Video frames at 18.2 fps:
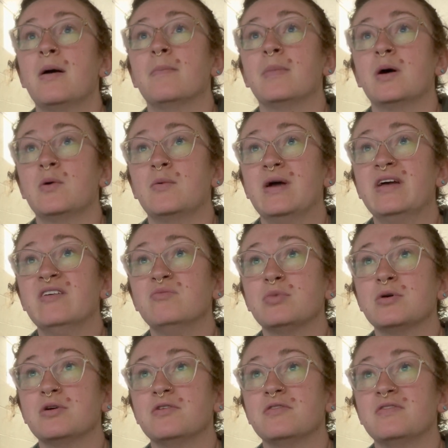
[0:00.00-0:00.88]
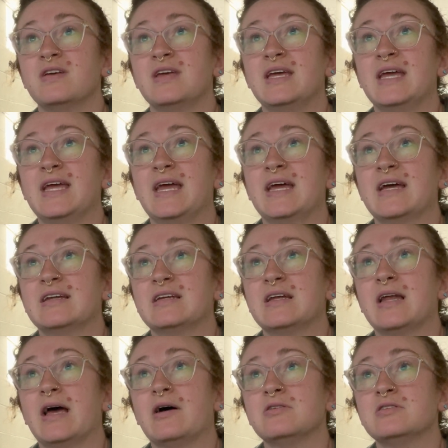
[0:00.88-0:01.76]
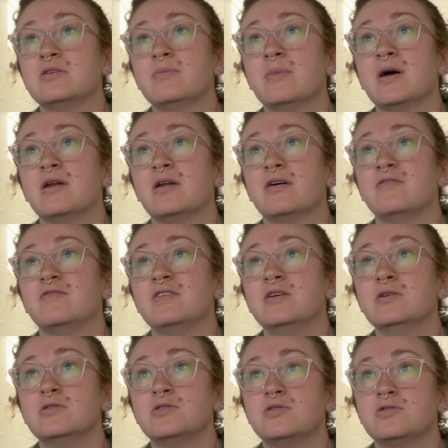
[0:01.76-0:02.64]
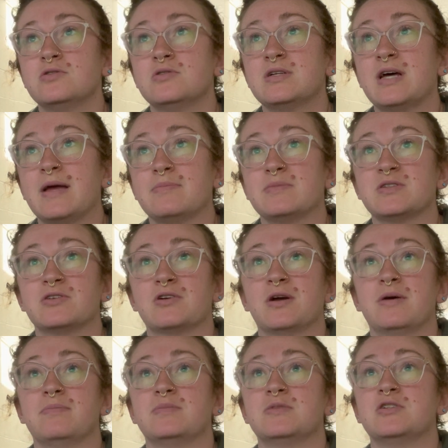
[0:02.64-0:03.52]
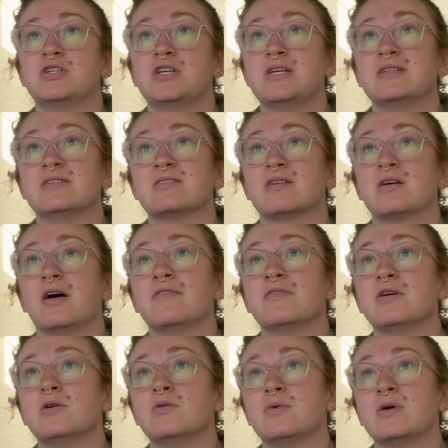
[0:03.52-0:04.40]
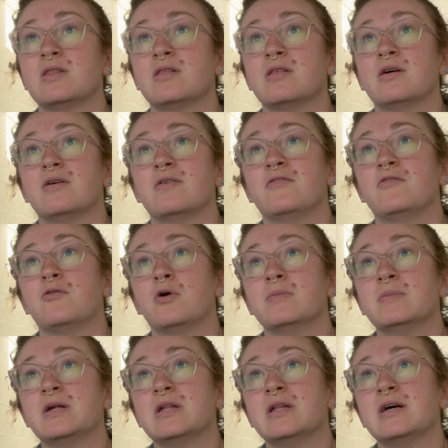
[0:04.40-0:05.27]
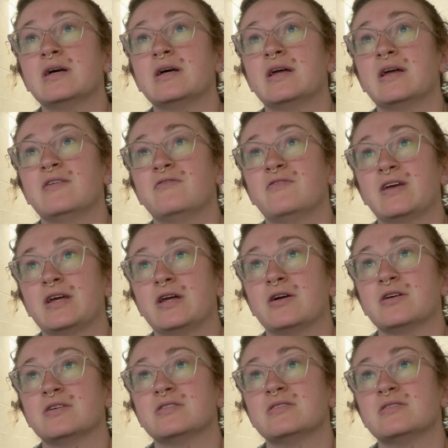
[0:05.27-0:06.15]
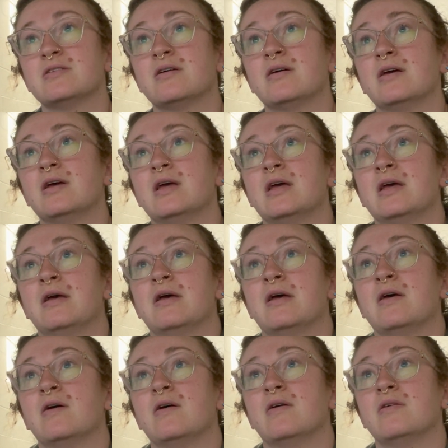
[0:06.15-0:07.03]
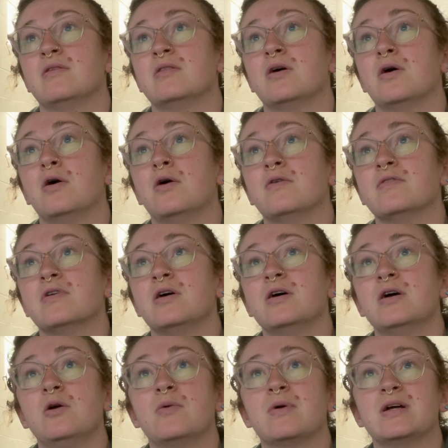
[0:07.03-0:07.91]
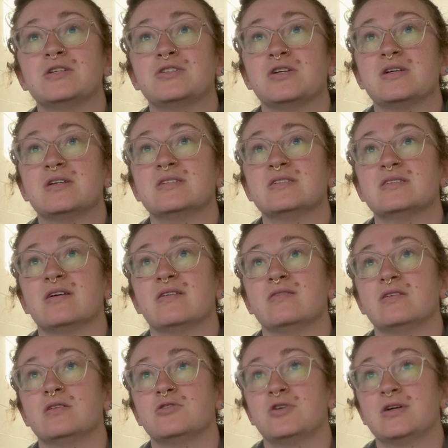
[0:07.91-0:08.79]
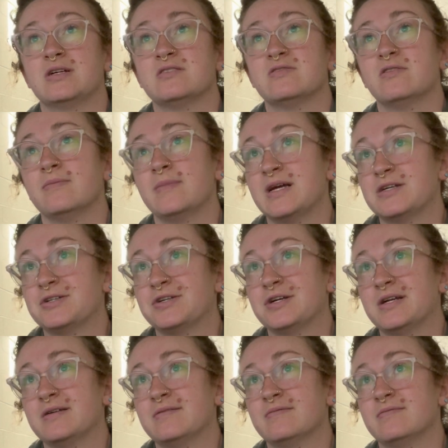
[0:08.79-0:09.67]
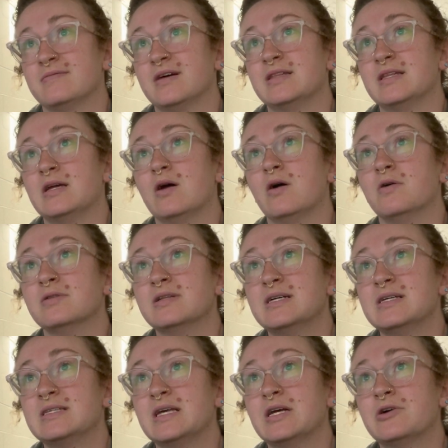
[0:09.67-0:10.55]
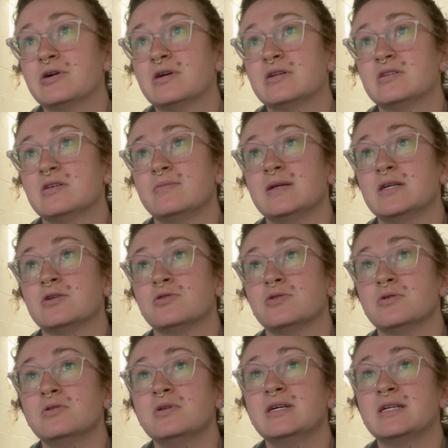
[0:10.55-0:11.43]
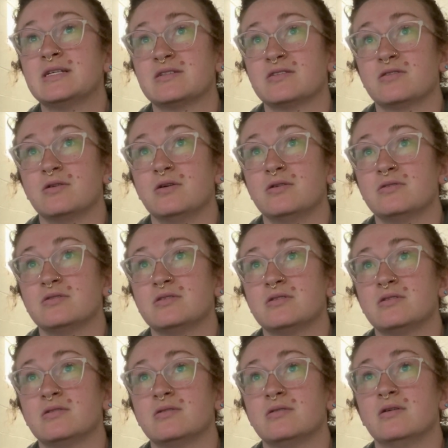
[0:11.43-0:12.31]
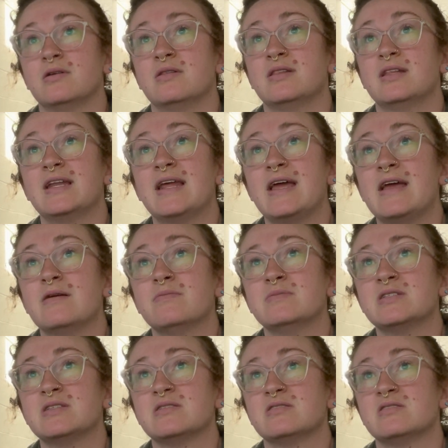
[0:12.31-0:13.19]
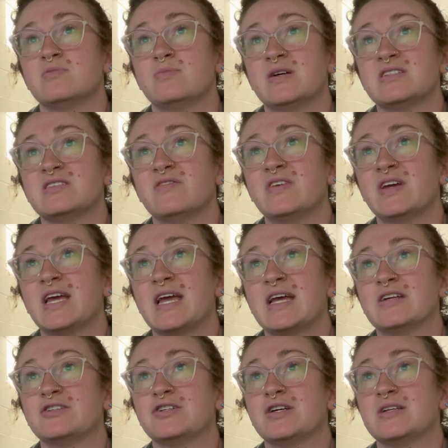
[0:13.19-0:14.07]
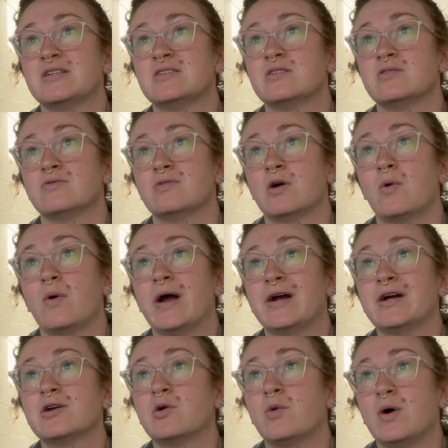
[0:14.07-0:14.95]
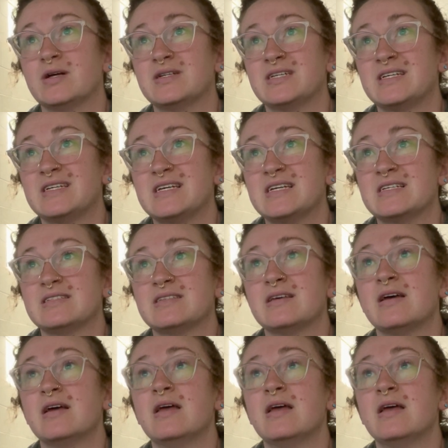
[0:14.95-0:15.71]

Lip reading: By way of proof, he handed Altamont a few typescript sheets covered with formula and figures, the overall equations of the transformation, and the only secret to be truly disclosed, the names, specifications, required quantities,